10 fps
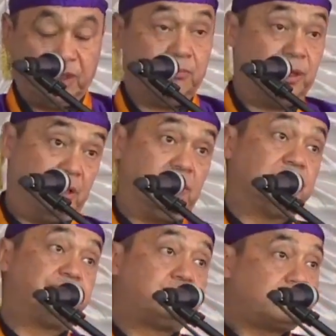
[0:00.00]

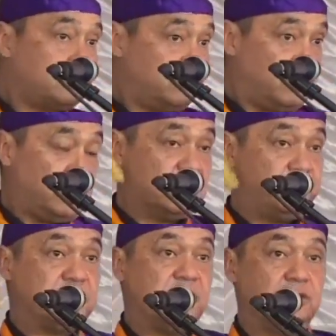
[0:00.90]
But
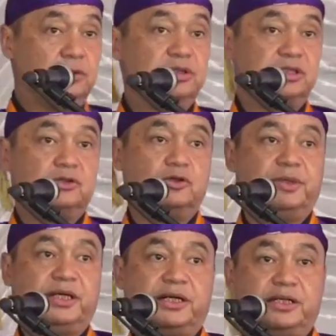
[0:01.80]
especially those who will
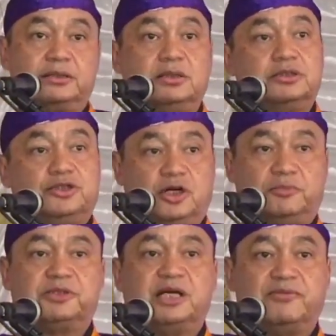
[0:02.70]
be getting
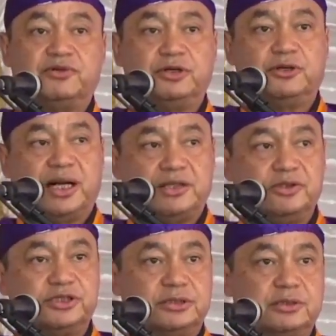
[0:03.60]
jobs after your
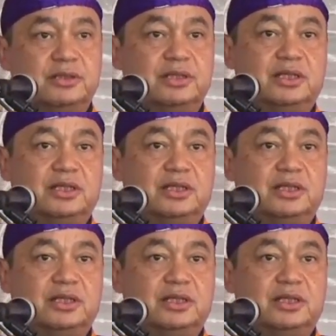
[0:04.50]
graduation,